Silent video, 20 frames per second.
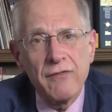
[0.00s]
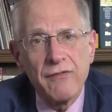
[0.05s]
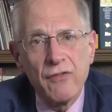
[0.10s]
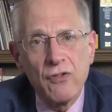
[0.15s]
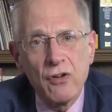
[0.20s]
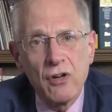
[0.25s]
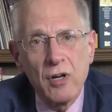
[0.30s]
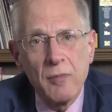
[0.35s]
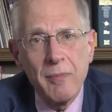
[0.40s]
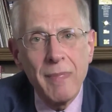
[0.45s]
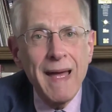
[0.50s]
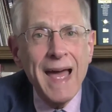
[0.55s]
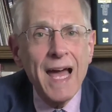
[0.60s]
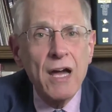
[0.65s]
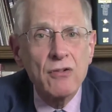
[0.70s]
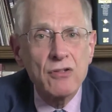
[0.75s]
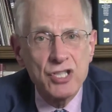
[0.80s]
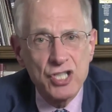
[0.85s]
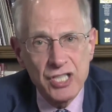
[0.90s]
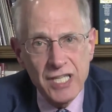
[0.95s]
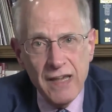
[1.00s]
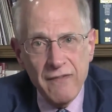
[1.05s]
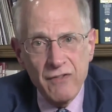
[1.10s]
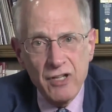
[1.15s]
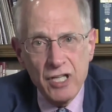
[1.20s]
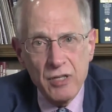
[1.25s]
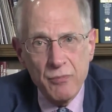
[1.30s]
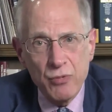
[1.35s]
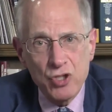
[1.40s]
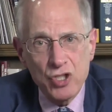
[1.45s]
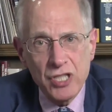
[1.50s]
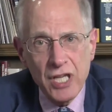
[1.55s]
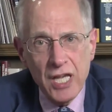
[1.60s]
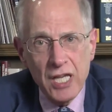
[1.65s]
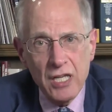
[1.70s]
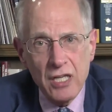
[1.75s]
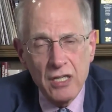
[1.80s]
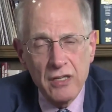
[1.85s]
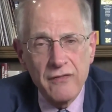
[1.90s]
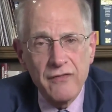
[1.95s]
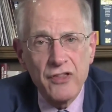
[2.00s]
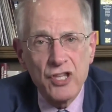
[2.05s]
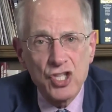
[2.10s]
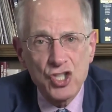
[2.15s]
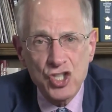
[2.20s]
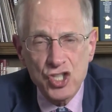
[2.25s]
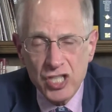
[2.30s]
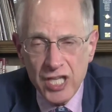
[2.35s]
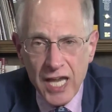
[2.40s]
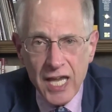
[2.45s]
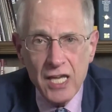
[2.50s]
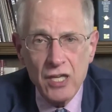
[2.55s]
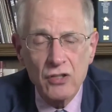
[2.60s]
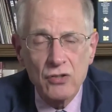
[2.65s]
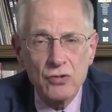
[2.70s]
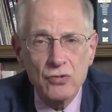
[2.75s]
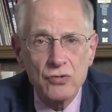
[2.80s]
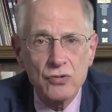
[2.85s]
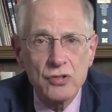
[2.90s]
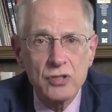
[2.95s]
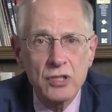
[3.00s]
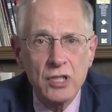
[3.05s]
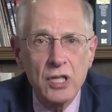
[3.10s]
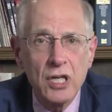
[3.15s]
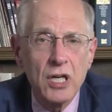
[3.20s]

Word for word: for about 70% of the sales